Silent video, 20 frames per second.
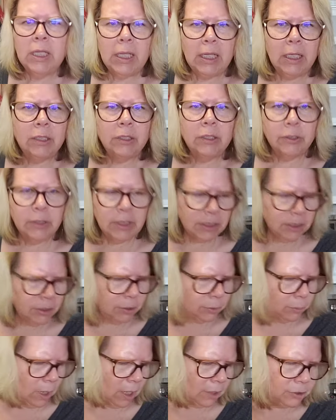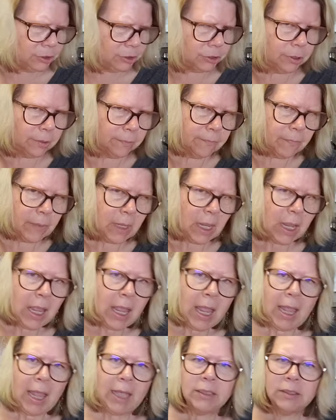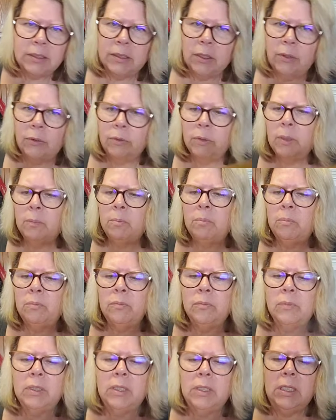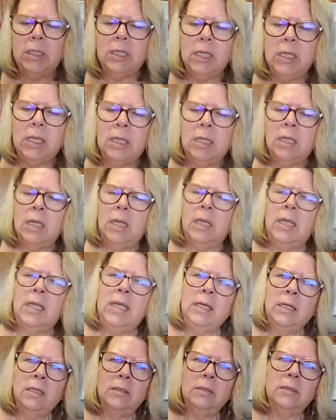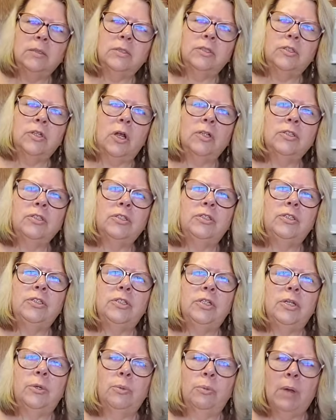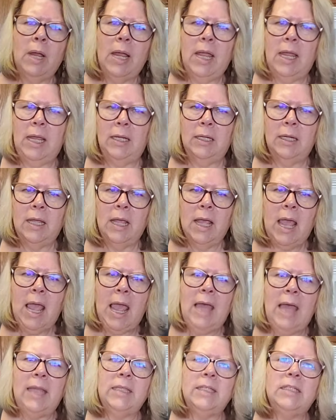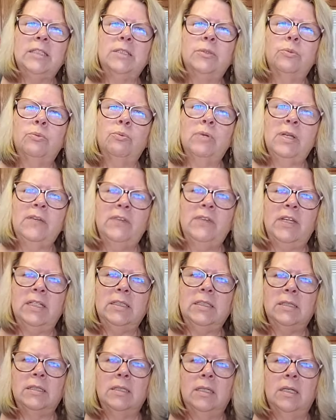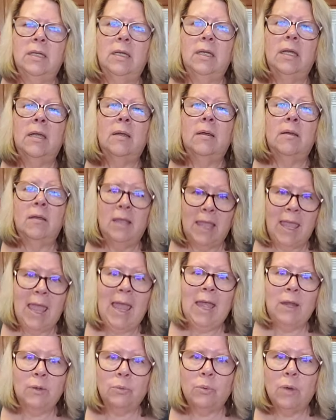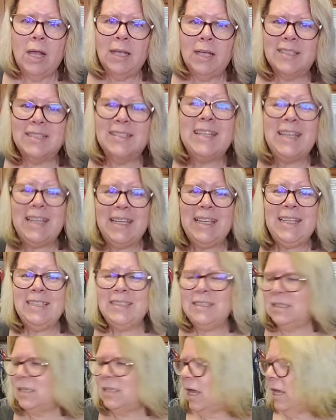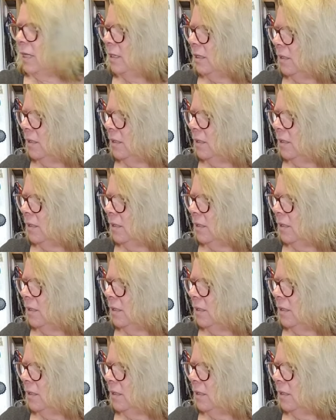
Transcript: in your dishwasher. And so the hilt starts to degrade, and these rivets can rust inside the